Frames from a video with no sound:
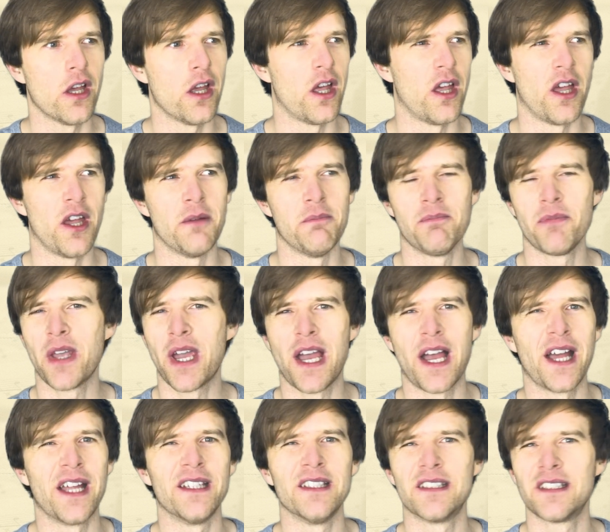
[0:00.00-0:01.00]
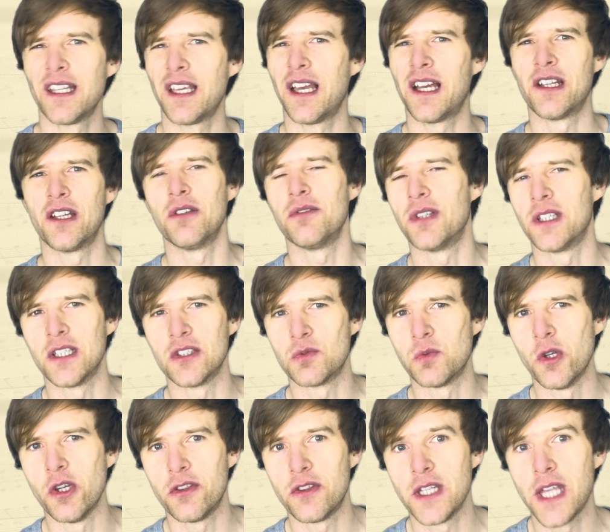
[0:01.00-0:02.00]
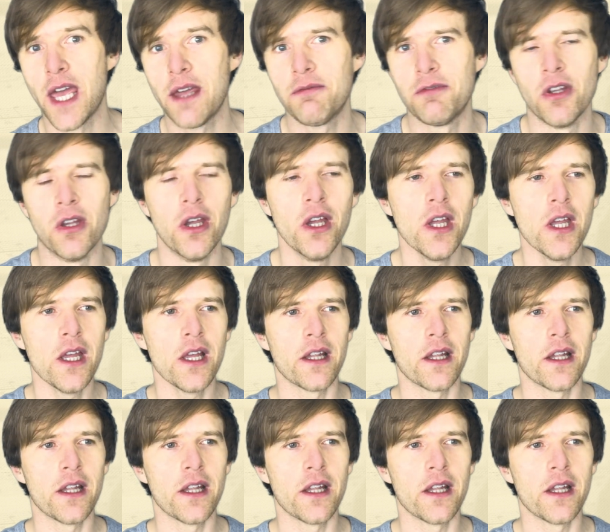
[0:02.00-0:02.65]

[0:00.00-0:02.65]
and I don't think it's worth the effort.